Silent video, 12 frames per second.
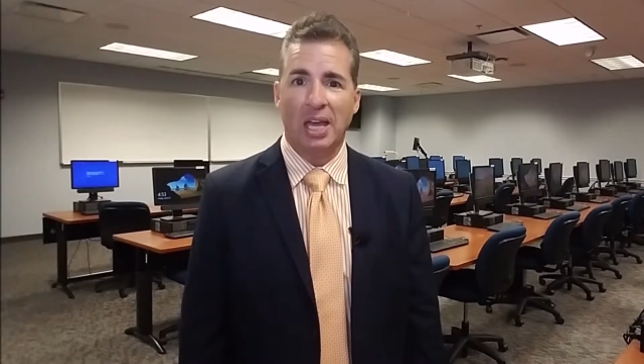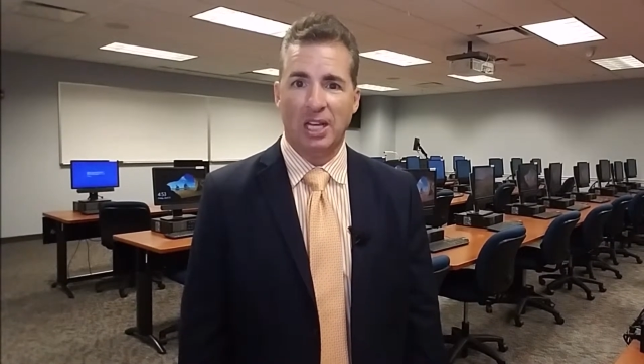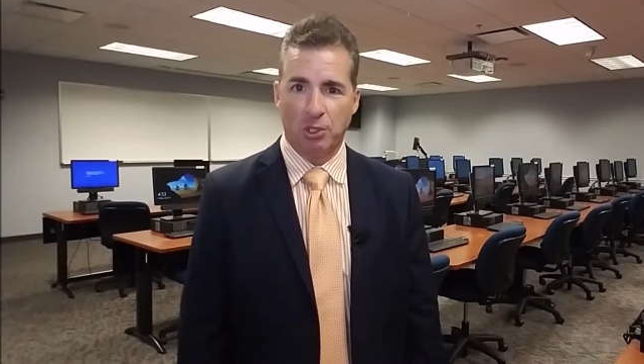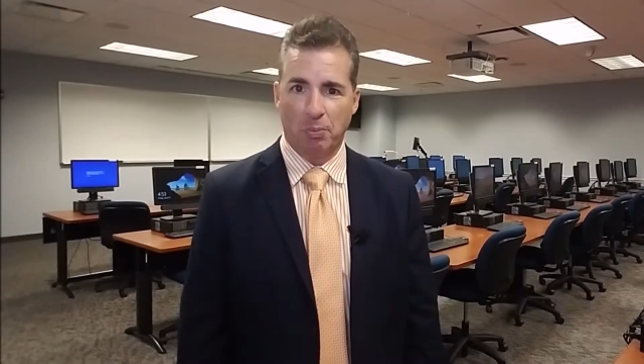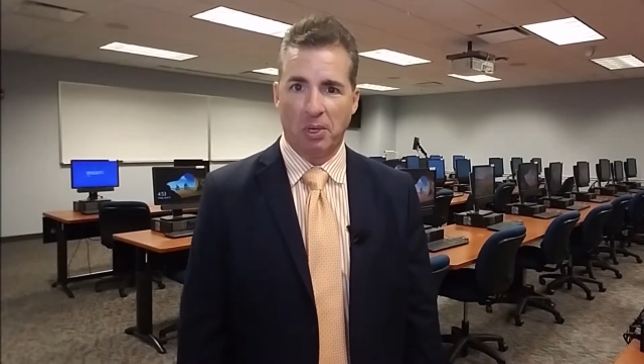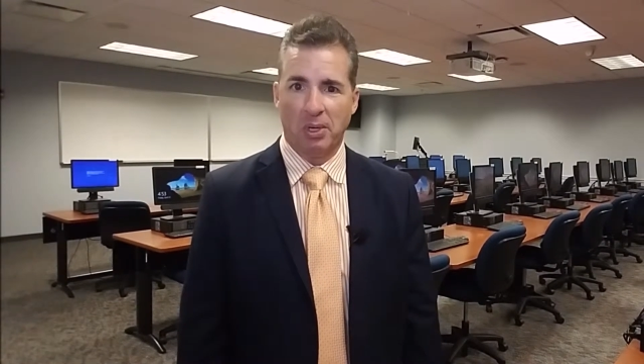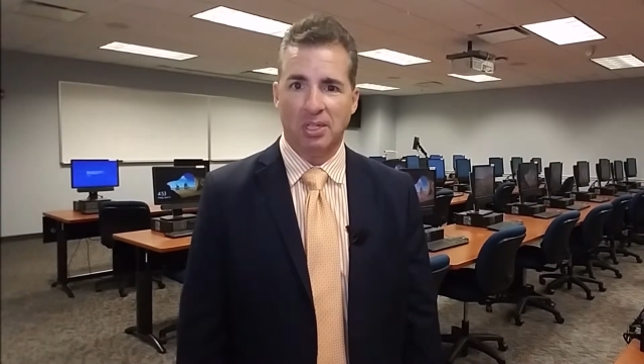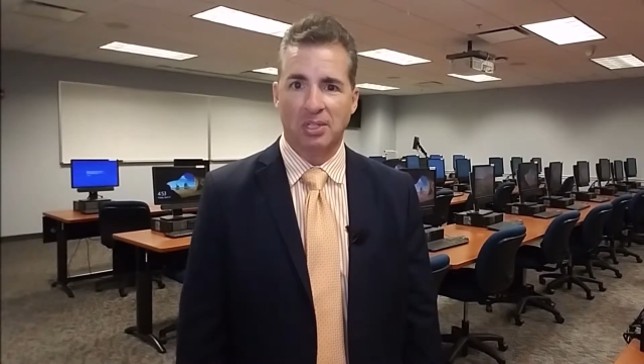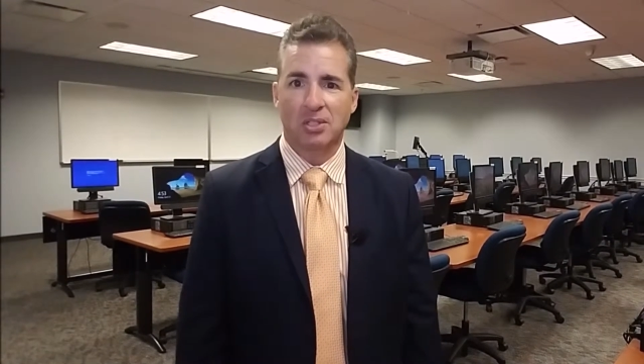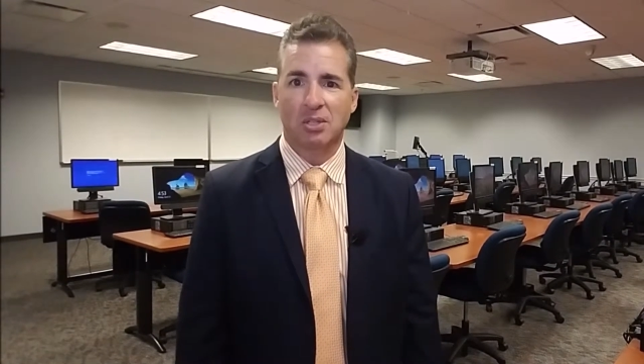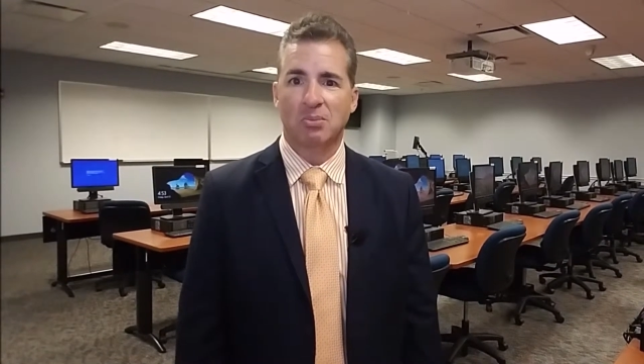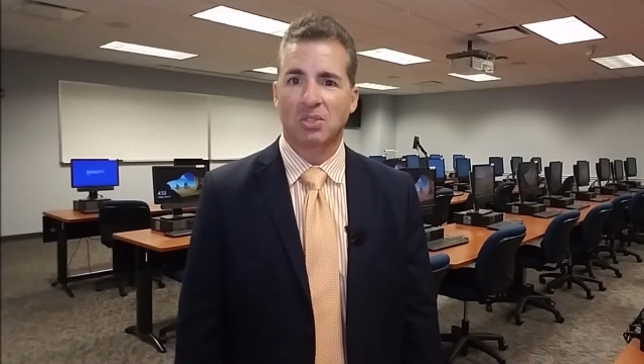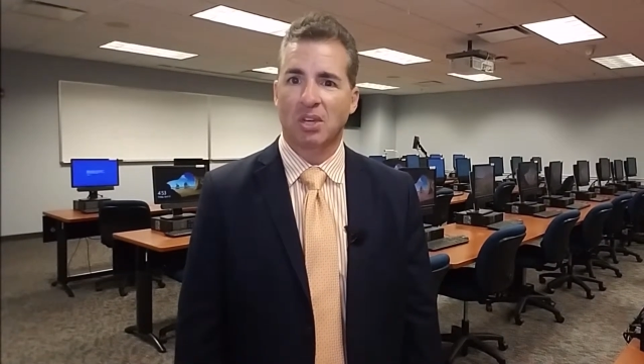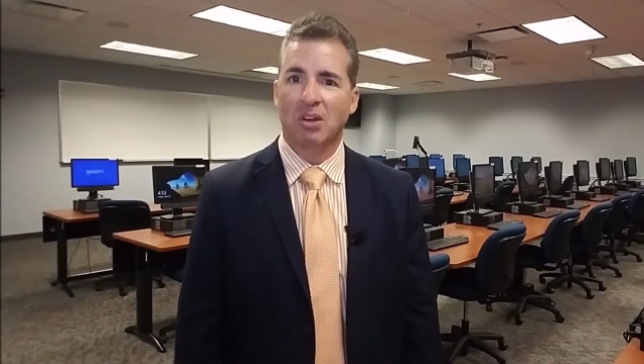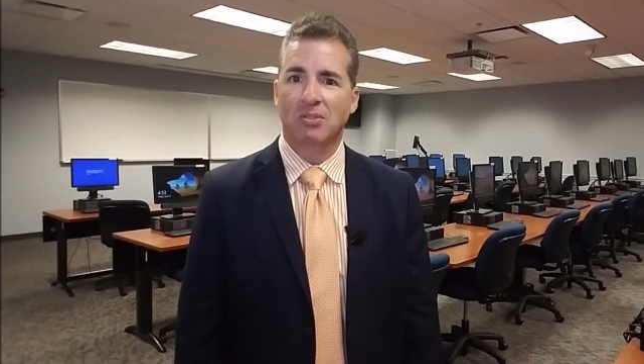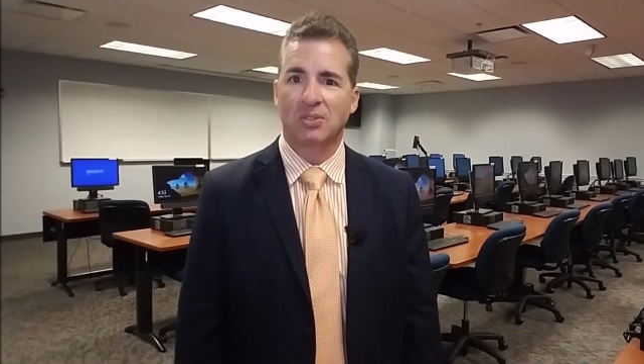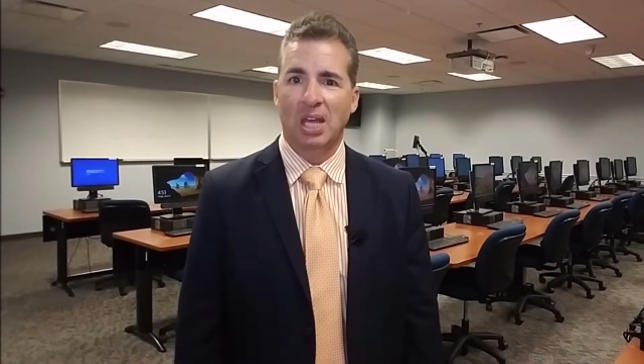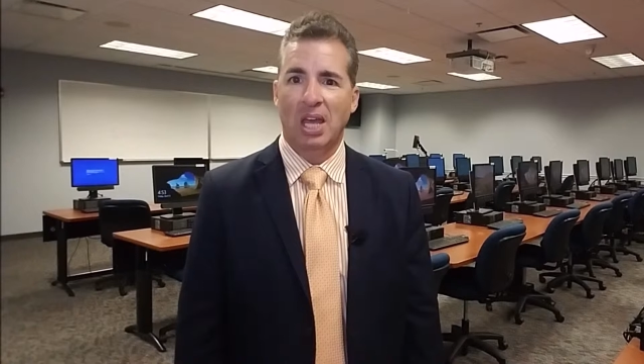experience
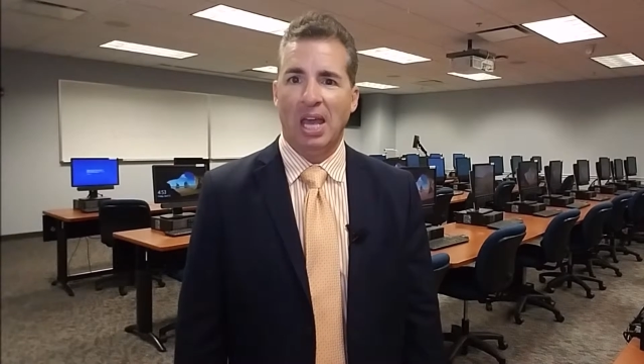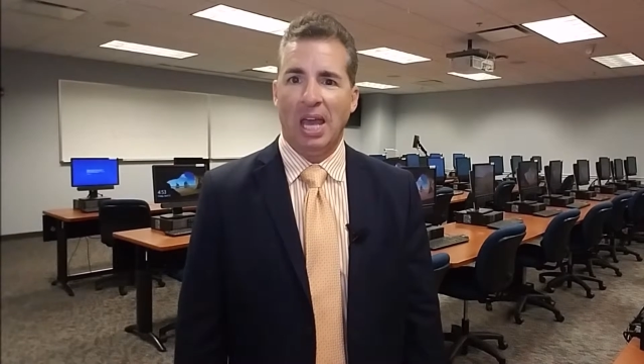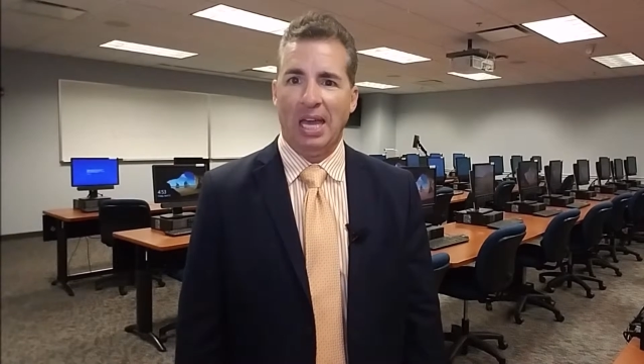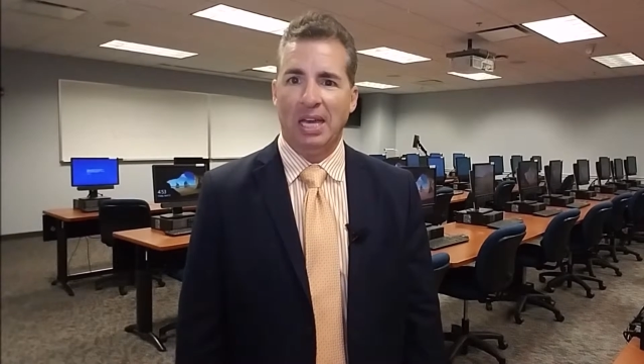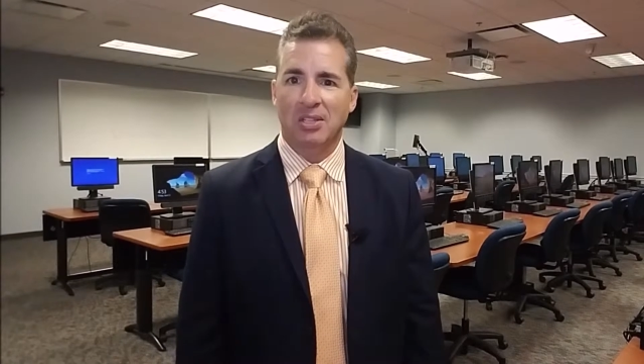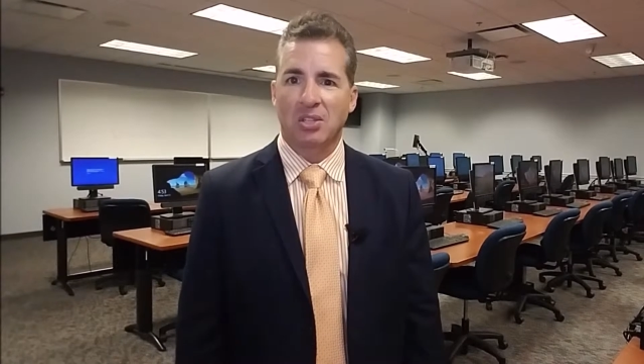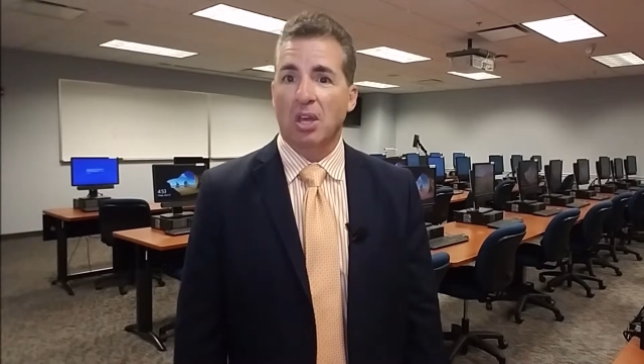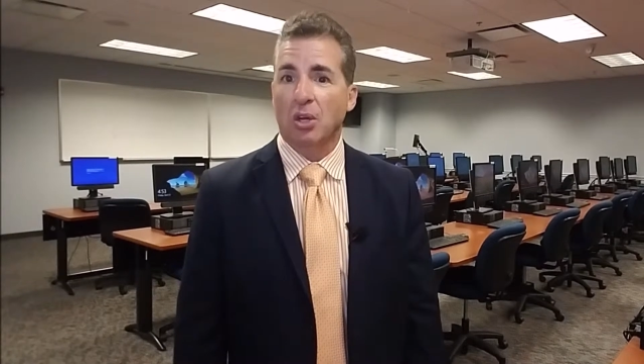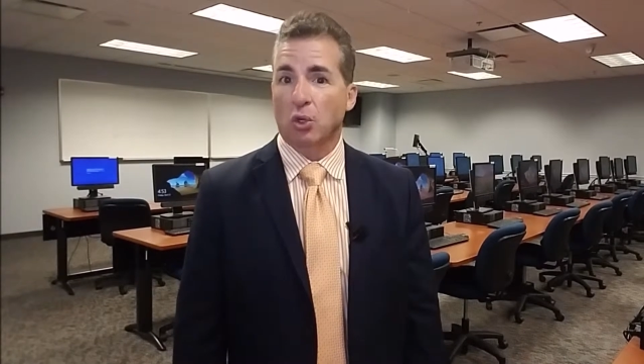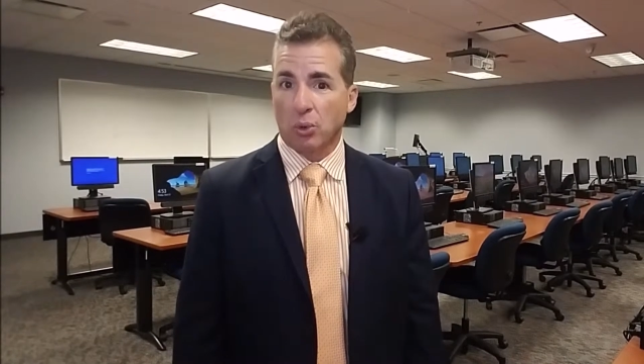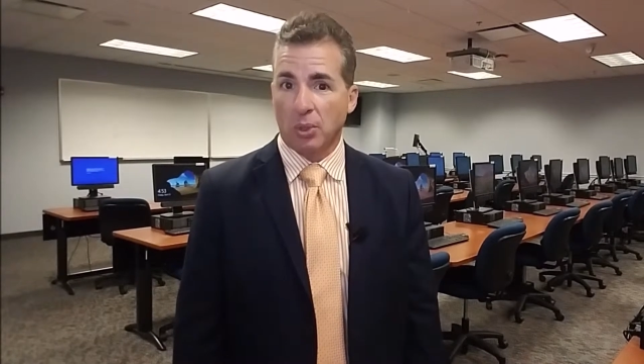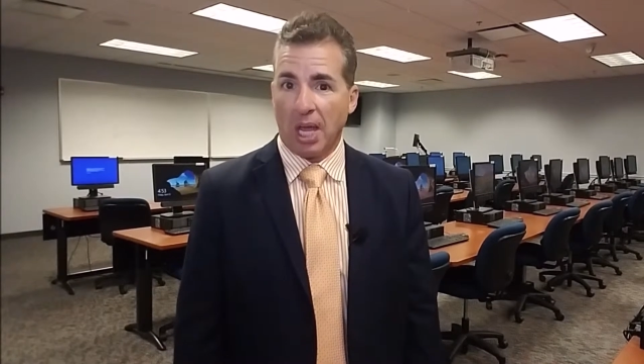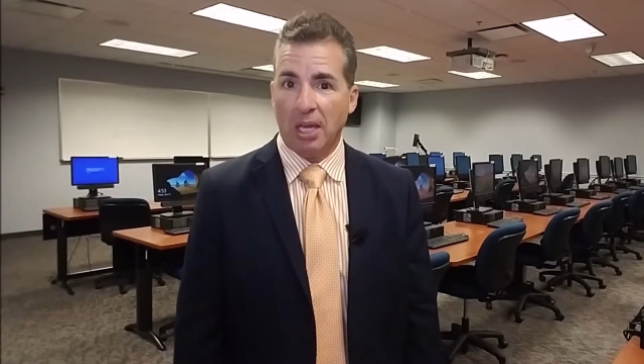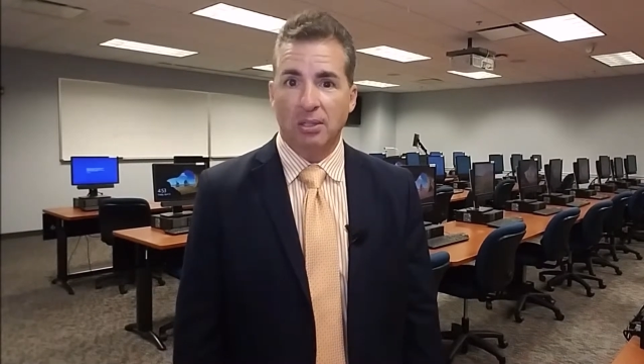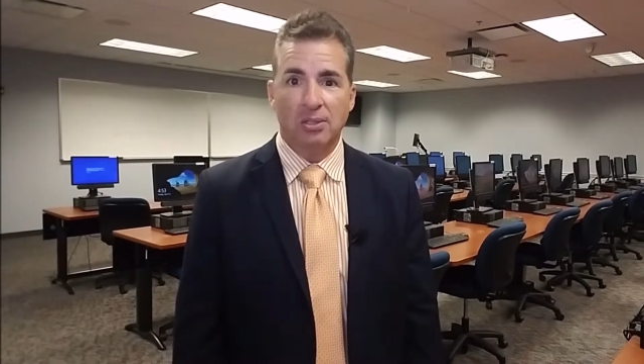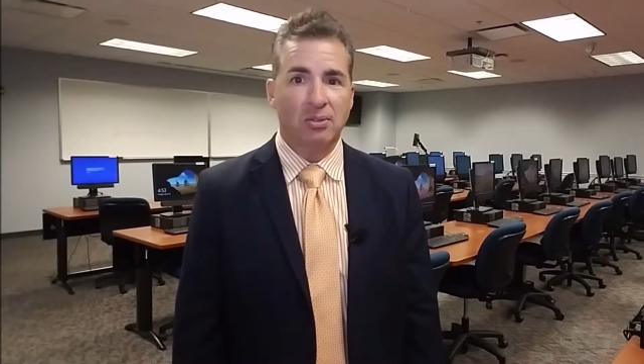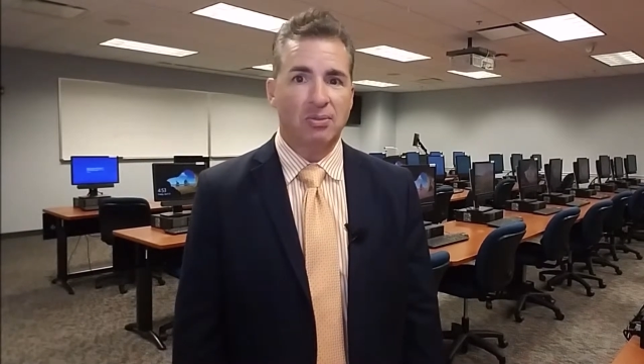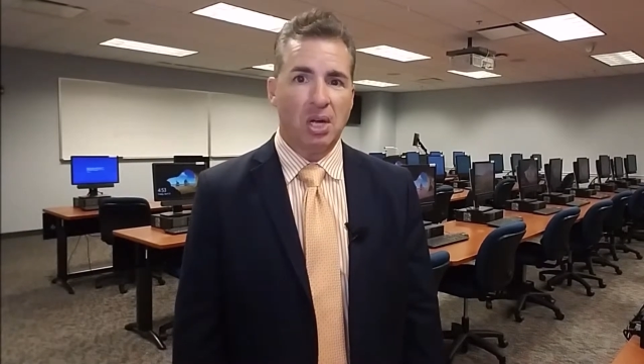themselves as
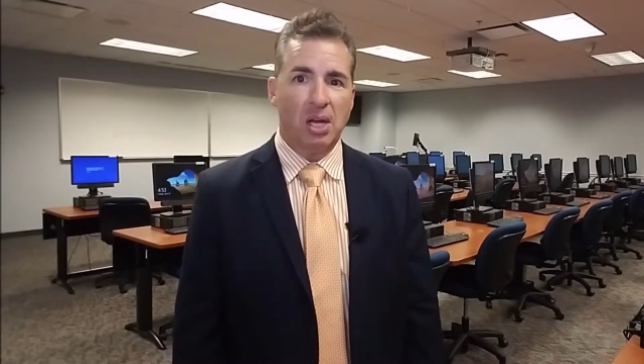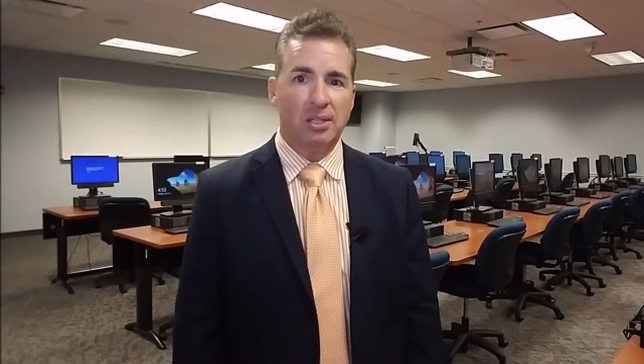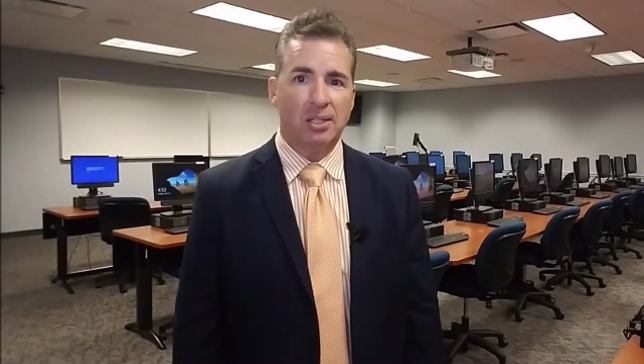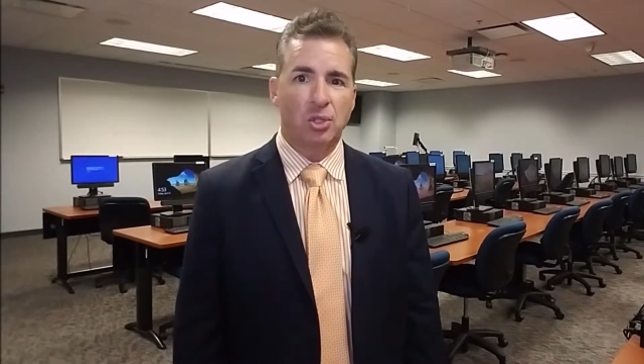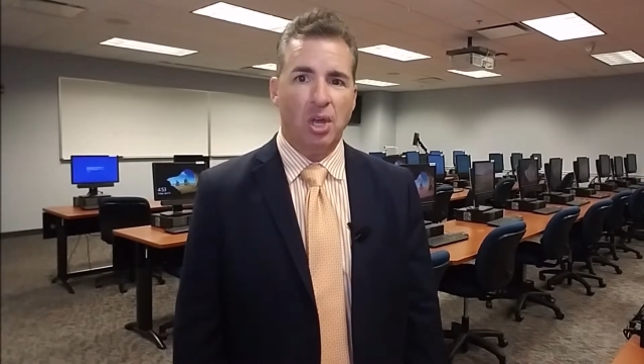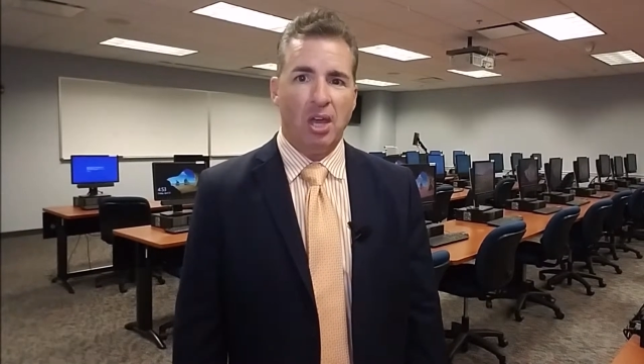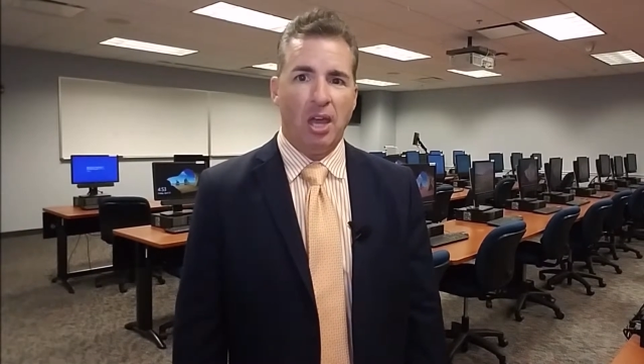creators of knowledge,